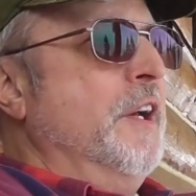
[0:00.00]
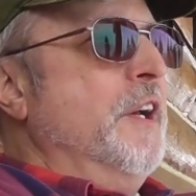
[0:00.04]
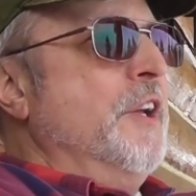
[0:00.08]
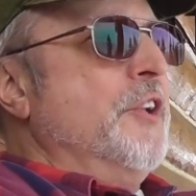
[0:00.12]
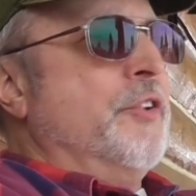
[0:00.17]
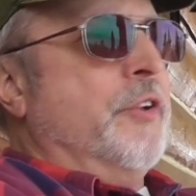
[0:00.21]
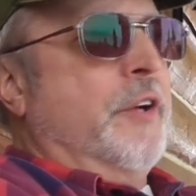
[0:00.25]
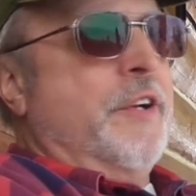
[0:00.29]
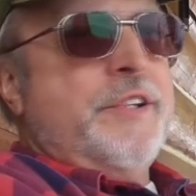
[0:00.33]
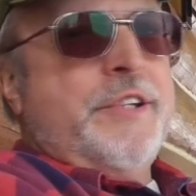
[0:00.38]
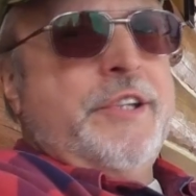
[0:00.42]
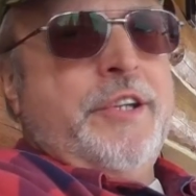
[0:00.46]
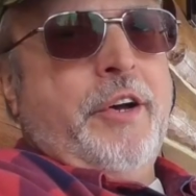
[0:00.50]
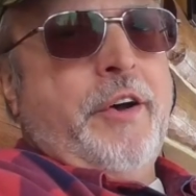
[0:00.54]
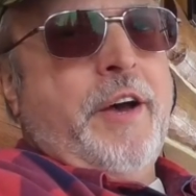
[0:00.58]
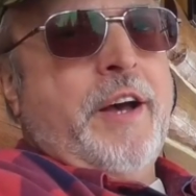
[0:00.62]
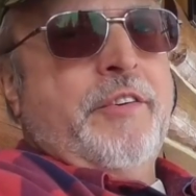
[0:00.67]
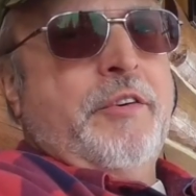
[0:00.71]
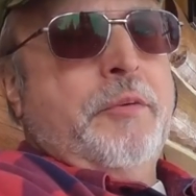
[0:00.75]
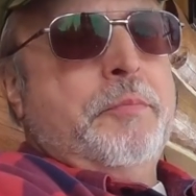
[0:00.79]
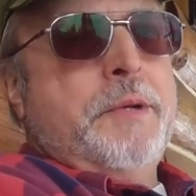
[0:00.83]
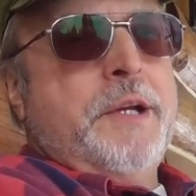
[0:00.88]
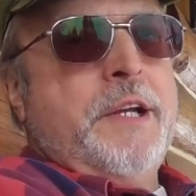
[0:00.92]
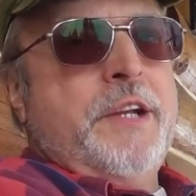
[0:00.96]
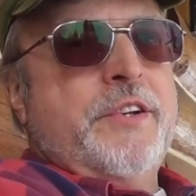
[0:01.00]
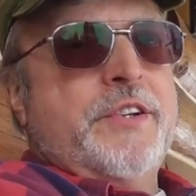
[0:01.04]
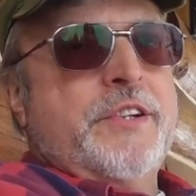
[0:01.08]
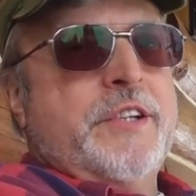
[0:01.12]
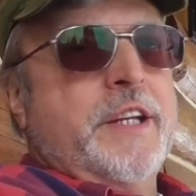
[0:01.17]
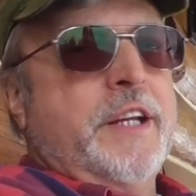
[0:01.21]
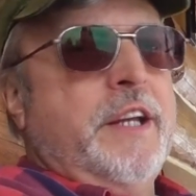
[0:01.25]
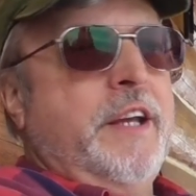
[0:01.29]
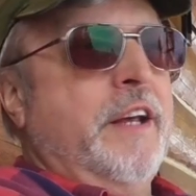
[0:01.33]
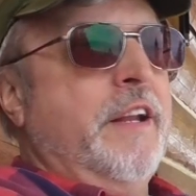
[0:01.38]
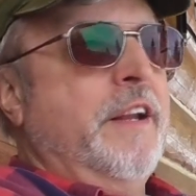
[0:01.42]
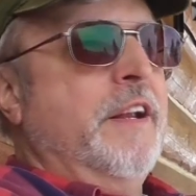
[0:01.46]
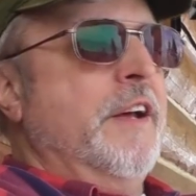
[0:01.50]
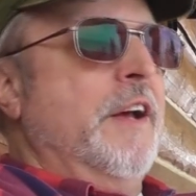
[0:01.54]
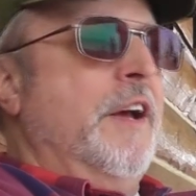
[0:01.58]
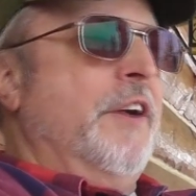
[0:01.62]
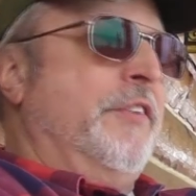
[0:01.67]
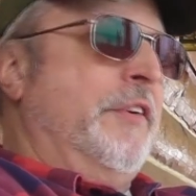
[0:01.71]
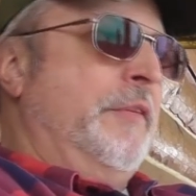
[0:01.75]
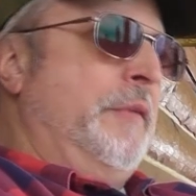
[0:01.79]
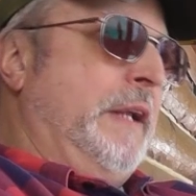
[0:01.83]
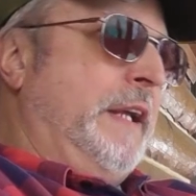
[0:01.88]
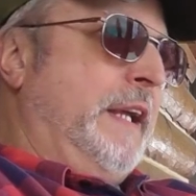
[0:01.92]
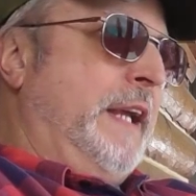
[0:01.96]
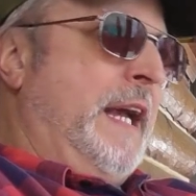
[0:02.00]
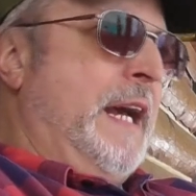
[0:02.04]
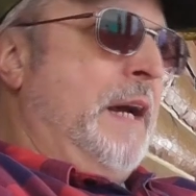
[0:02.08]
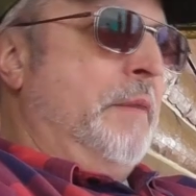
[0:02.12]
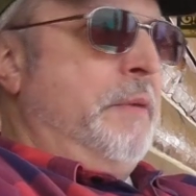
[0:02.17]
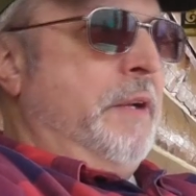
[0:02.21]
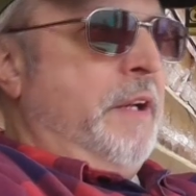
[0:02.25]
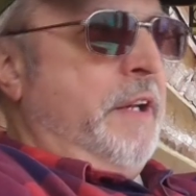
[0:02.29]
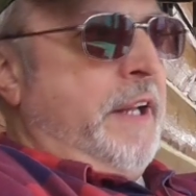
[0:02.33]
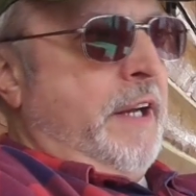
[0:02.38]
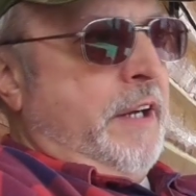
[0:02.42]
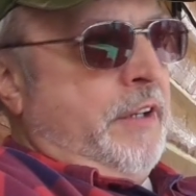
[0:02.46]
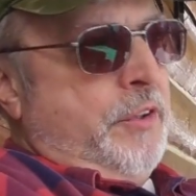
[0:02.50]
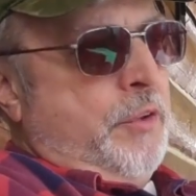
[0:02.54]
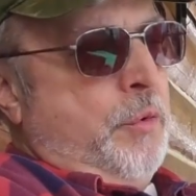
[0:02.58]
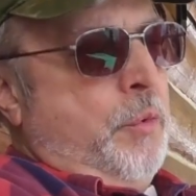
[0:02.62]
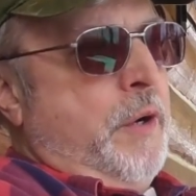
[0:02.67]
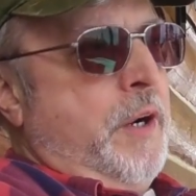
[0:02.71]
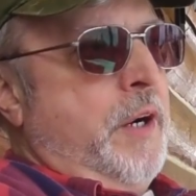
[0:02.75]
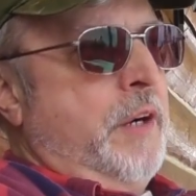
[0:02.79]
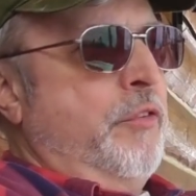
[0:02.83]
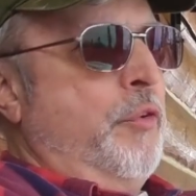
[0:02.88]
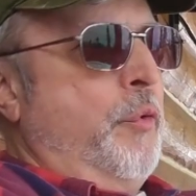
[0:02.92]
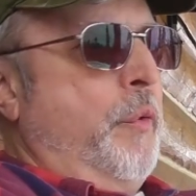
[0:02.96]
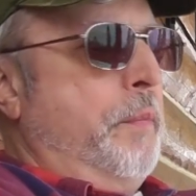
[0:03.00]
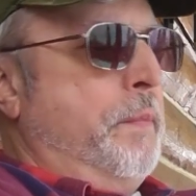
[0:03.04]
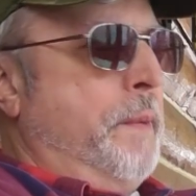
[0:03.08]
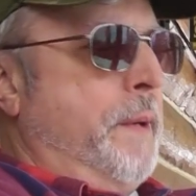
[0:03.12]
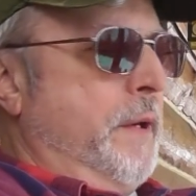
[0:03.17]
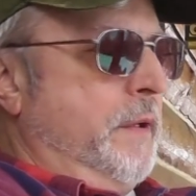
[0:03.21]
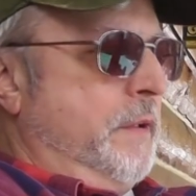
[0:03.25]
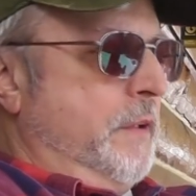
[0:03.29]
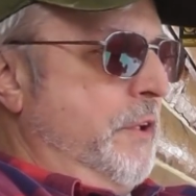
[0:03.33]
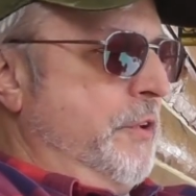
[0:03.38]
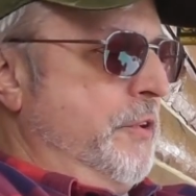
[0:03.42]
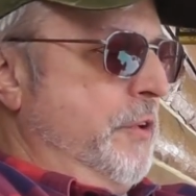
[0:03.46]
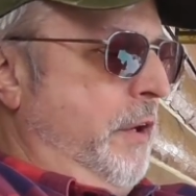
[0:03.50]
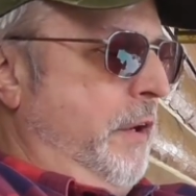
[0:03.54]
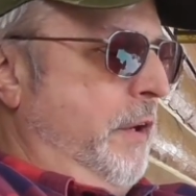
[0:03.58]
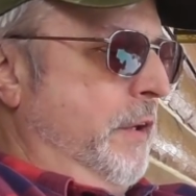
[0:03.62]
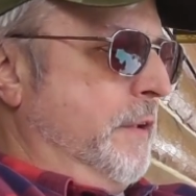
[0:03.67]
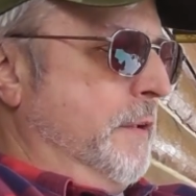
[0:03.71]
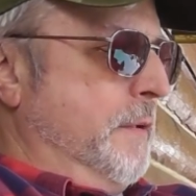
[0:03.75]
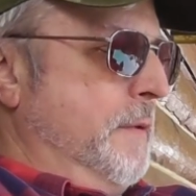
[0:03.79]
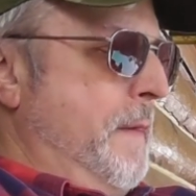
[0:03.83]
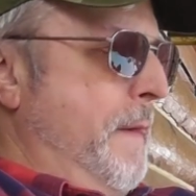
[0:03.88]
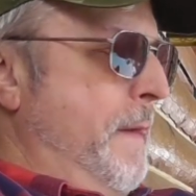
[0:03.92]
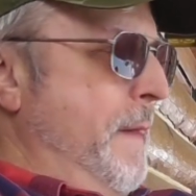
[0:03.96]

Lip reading: So I still have a means to get from the cabin down to wherever we park the truck.